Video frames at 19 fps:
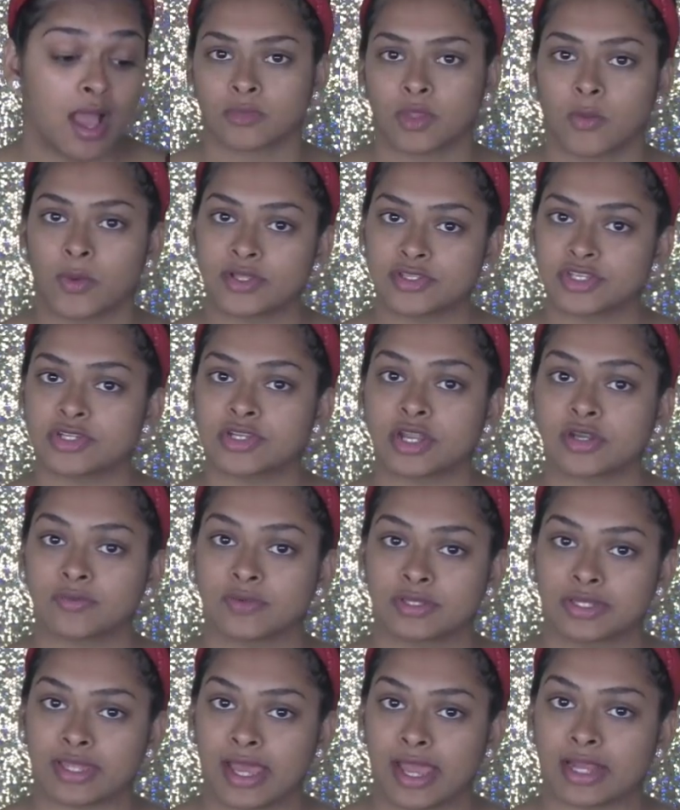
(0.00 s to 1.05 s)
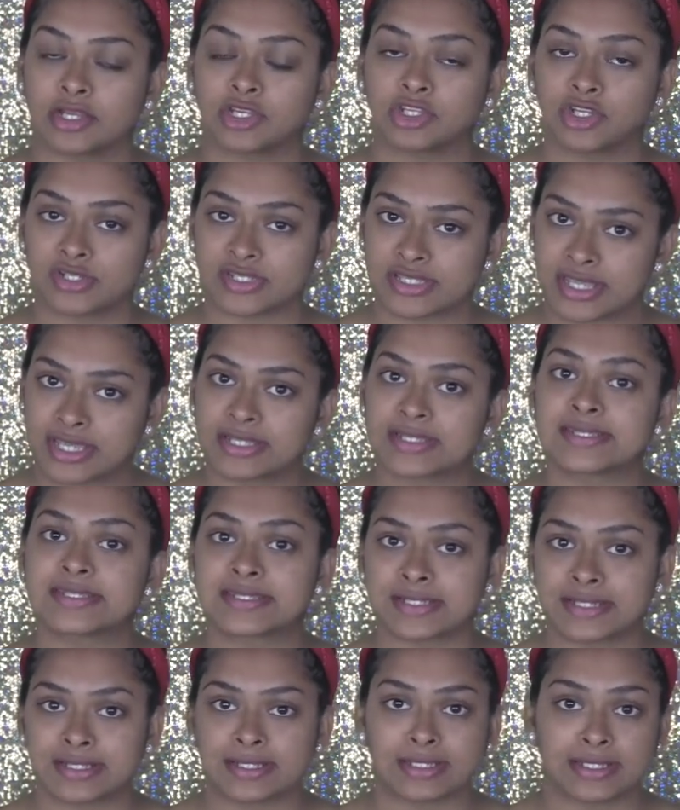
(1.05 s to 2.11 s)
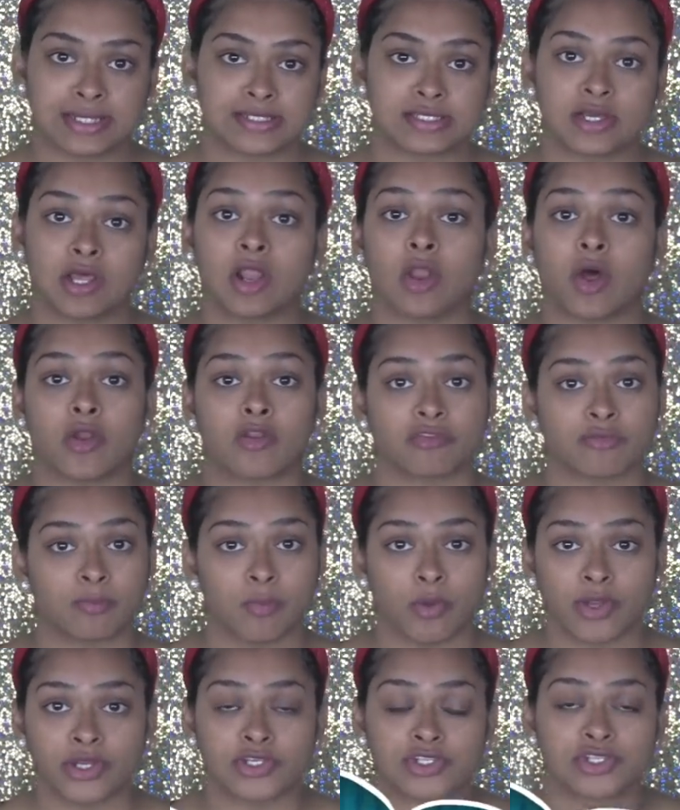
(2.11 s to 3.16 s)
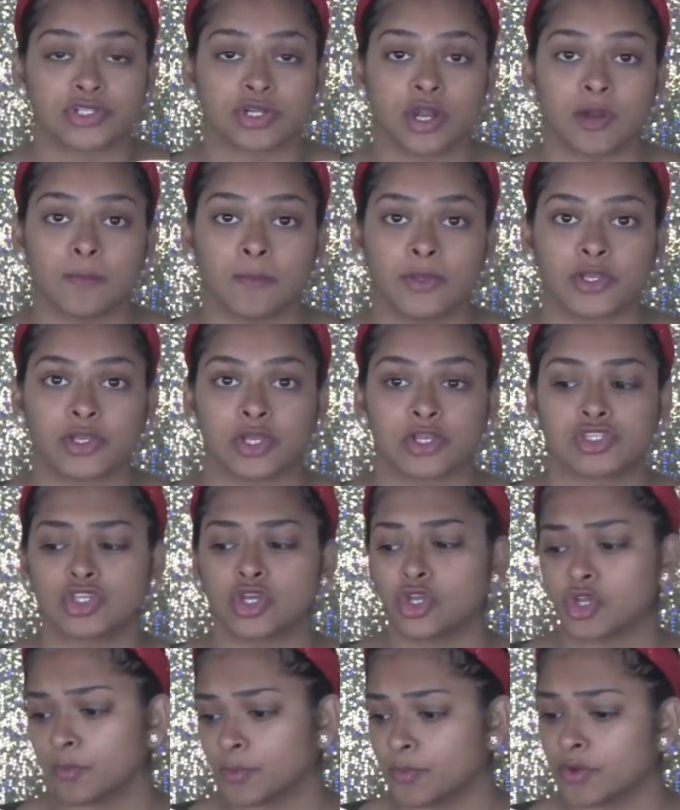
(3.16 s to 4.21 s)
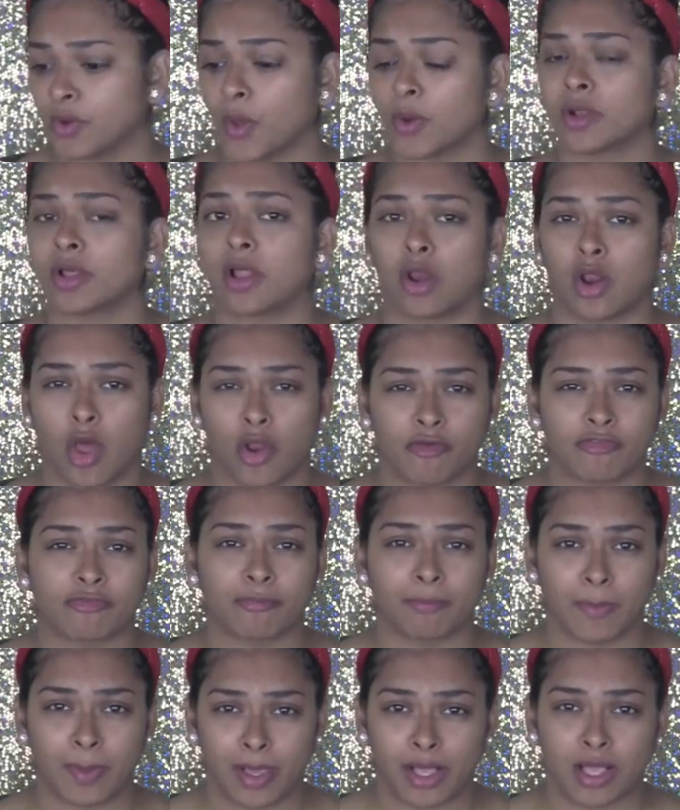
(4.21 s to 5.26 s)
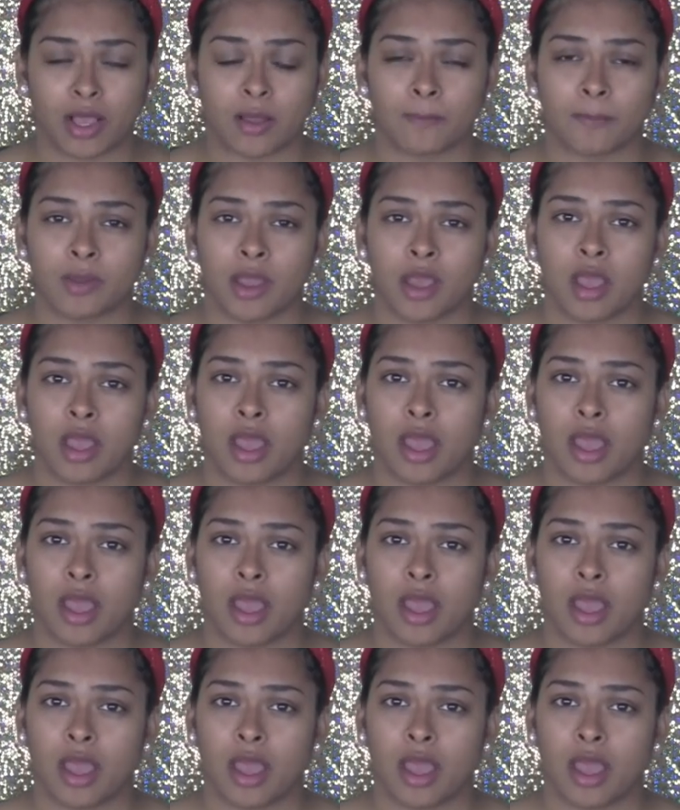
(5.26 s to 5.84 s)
Now once you're done with that, your skin still needs a lot of moisture because you're going to put on a lot of makeup